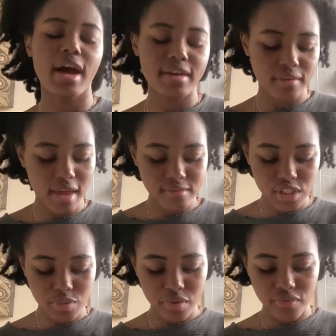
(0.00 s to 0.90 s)
I've
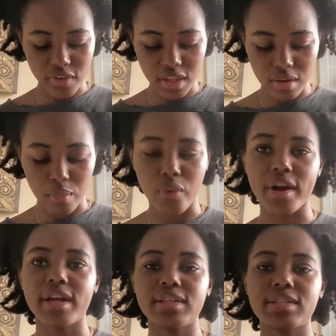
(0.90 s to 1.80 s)
just been feeling more
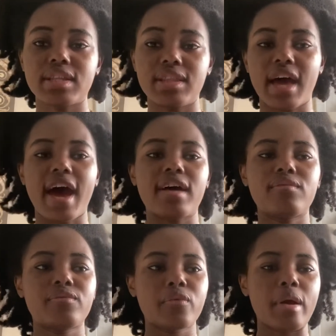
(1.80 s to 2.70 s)
into
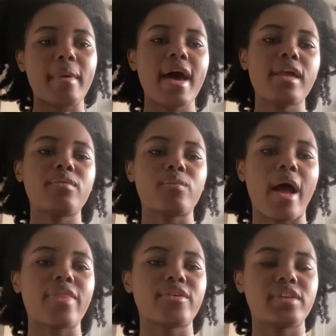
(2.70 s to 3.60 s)
that format
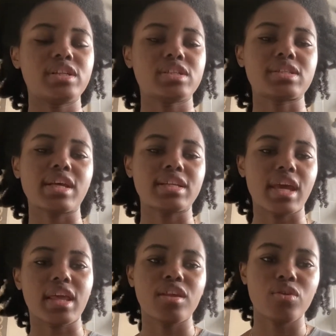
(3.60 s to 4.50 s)
rather than just like
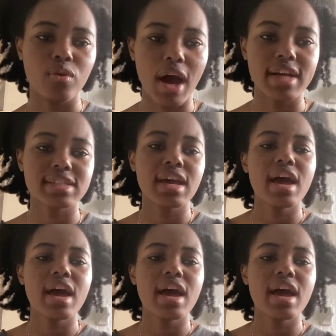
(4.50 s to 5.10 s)
taking you guys.